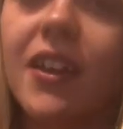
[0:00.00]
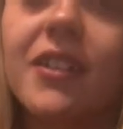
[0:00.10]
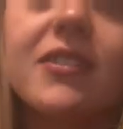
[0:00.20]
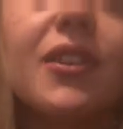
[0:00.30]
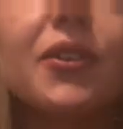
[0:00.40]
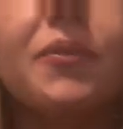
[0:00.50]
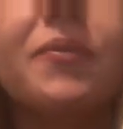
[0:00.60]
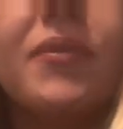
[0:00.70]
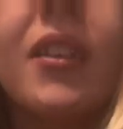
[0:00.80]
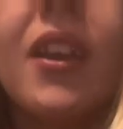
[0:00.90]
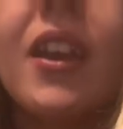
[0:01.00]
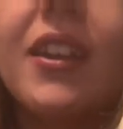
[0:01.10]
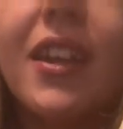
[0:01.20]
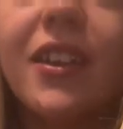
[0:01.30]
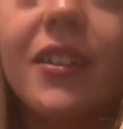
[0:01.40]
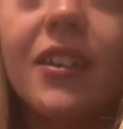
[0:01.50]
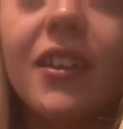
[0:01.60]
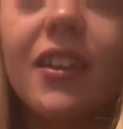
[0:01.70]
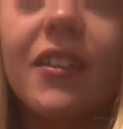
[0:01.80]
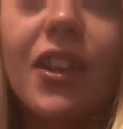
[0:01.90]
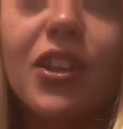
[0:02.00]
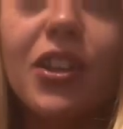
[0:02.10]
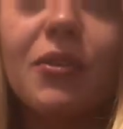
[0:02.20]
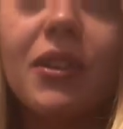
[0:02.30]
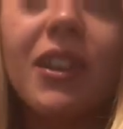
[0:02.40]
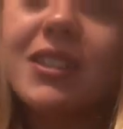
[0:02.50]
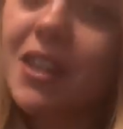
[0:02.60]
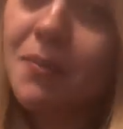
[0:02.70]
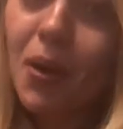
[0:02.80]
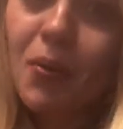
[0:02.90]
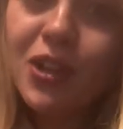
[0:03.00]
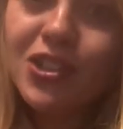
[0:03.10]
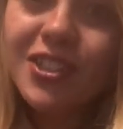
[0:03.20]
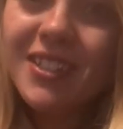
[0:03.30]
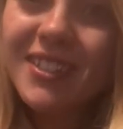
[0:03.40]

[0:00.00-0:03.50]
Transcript: So yeah, thank you, and let's keep on watching.